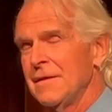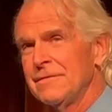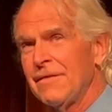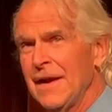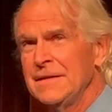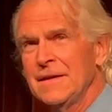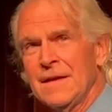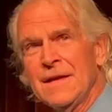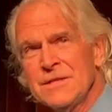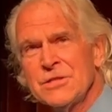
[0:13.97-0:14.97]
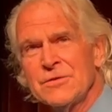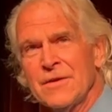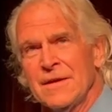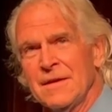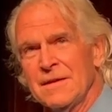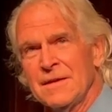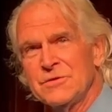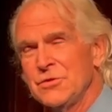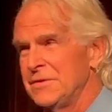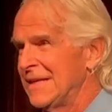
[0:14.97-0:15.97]
Finding history
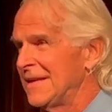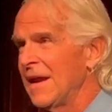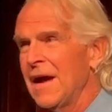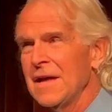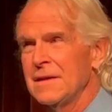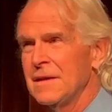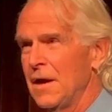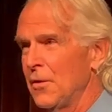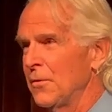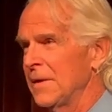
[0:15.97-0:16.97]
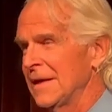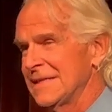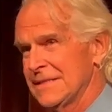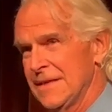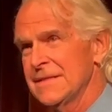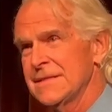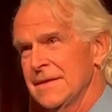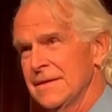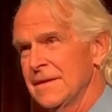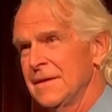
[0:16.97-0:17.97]
that you did not know
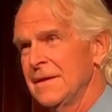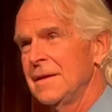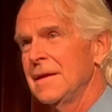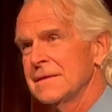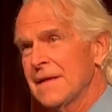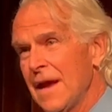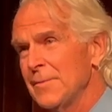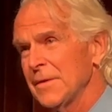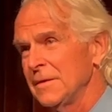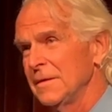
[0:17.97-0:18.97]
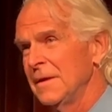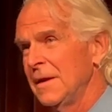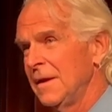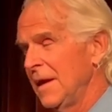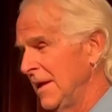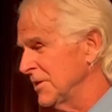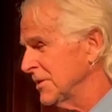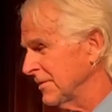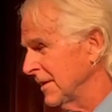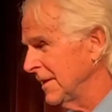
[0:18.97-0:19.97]
existed is capital.
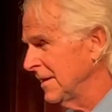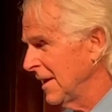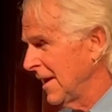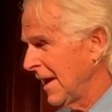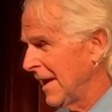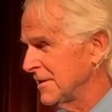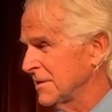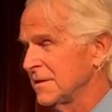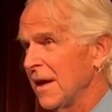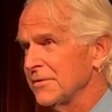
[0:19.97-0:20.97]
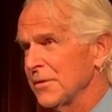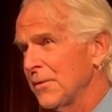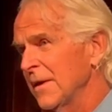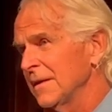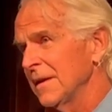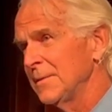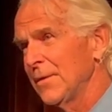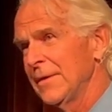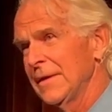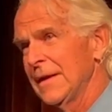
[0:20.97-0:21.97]
History, as Dr. Quigley
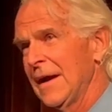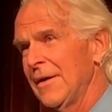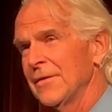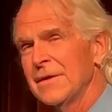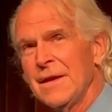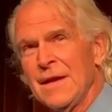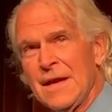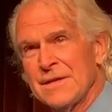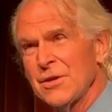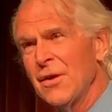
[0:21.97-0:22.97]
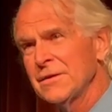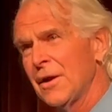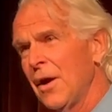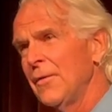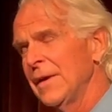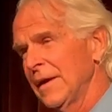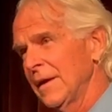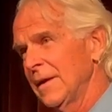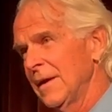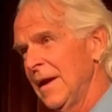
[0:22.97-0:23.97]
pointed out, is ongoing,
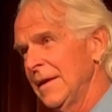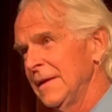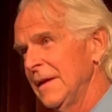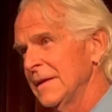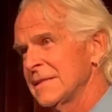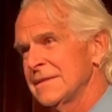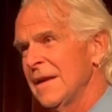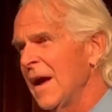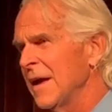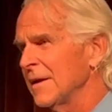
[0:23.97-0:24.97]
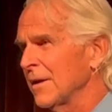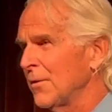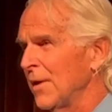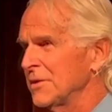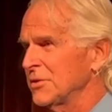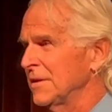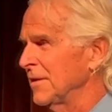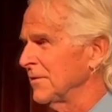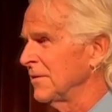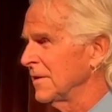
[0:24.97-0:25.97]
and it's not a question
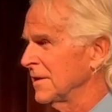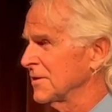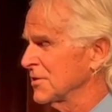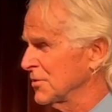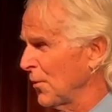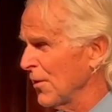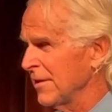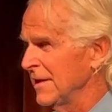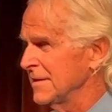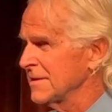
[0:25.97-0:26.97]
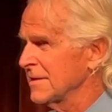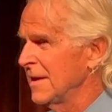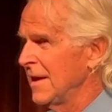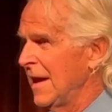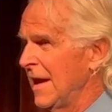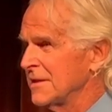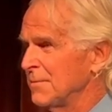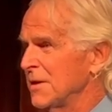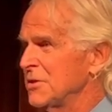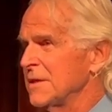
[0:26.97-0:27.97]
of stories as
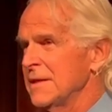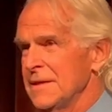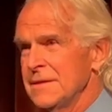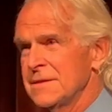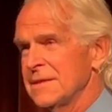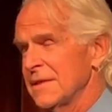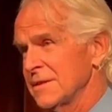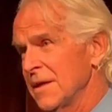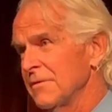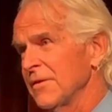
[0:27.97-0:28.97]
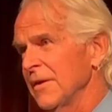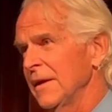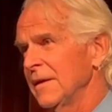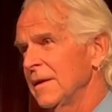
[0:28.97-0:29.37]
much as it is discovery.